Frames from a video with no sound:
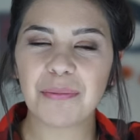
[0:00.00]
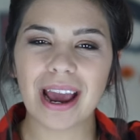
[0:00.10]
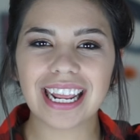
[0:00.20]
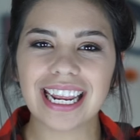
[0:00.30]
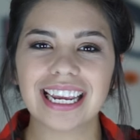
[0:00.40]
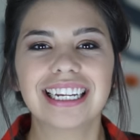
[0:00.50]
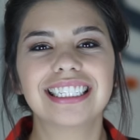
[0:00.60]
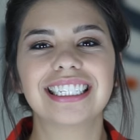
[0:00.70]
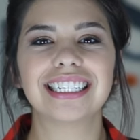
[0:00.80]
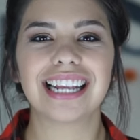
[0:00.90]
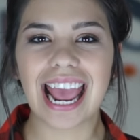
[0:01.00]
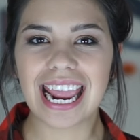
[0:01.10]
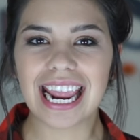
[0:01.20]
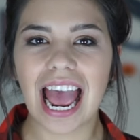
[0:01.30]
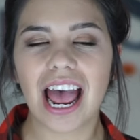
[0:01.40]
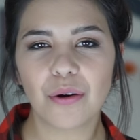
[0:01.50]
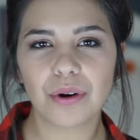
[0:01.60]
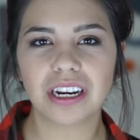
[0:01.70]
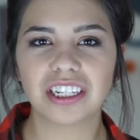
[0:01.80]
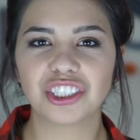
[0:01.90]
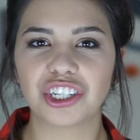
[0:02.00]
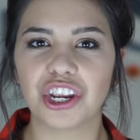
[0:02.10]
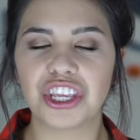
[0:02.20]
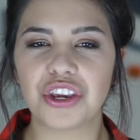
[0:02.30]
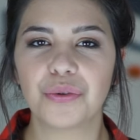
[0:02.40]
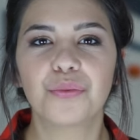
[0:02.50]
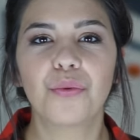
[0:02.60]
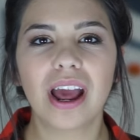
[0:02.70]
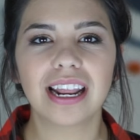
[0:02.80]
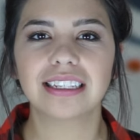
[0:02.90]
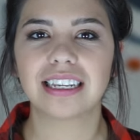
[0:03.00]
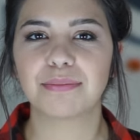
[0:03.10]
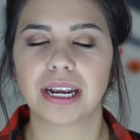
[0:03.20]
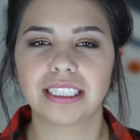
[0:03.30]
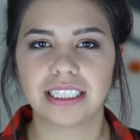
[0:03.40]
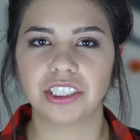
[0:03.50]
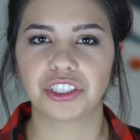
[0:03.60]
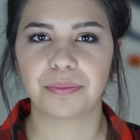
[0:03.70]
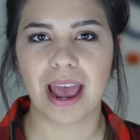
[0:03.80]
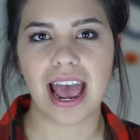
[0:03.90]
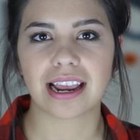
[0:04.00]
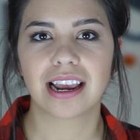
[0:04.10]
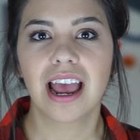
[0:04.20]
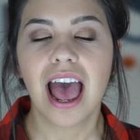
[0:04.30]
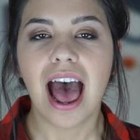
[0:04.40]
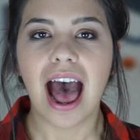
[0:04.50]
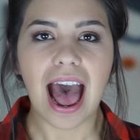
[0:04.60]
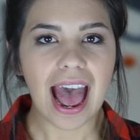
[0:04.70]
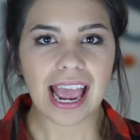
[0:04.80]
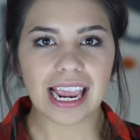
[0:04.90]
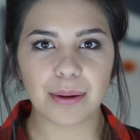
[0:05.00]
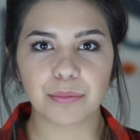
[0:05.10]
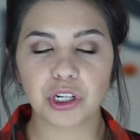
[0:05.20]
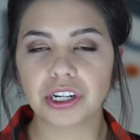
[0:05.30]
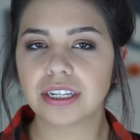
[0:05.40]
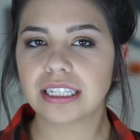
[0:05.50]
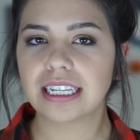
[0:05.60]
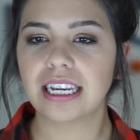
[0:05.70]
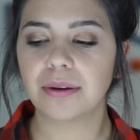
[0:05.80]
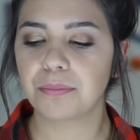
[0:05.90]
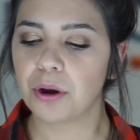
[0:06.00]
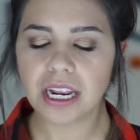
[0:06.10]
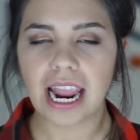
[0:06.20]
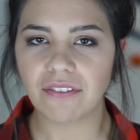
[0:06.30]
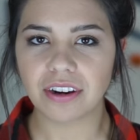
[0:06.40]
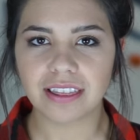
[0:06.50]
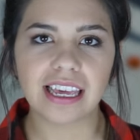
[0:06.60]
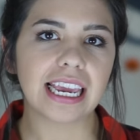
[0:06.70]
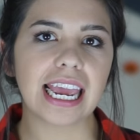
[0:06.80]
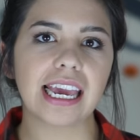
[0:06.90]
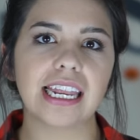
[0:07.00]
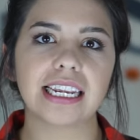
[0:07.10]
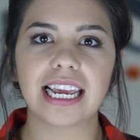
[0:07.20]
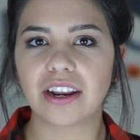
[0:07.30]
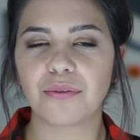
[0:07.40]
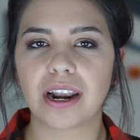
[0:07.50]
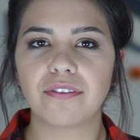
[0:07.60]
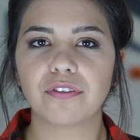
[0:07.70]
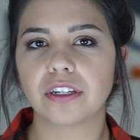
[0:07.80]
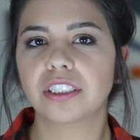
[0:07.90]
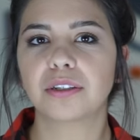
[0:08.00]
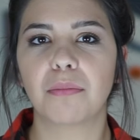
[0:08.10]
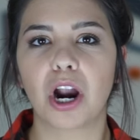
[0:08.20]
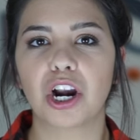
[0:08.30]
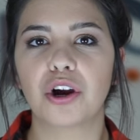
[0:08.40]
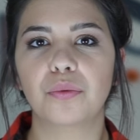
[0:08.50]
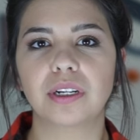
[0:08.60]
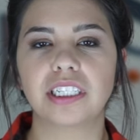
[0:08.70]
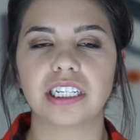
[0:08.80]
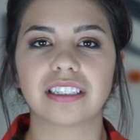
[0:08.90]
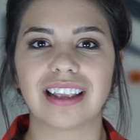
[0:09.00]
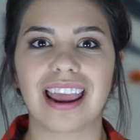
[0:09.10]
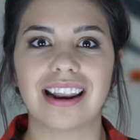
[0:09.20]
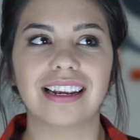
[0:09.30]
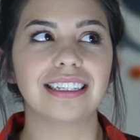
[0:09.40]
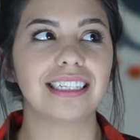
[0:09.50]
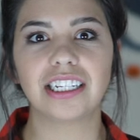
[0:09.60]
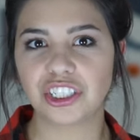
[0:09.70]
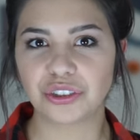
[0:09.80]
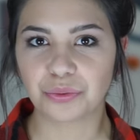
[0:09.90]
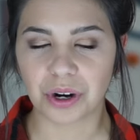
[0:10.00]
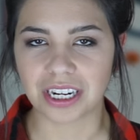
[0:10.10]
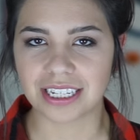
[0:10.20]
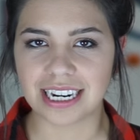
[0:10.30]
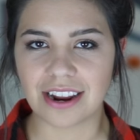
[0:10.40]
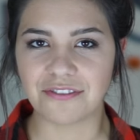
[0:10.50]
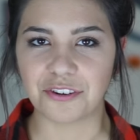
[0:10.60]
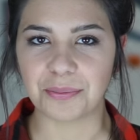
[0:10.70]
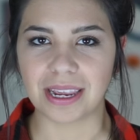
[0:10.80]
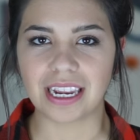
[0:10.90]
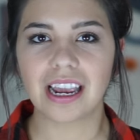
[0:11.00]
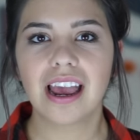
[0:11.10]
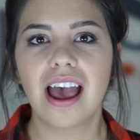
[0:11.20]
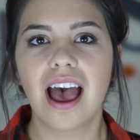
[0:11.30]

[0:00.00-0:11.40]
everybody! Today I wanted to show you what is in my teacher bag. I am currently putting everything in, getting ready for tomorrow, which is a teacher work day for me.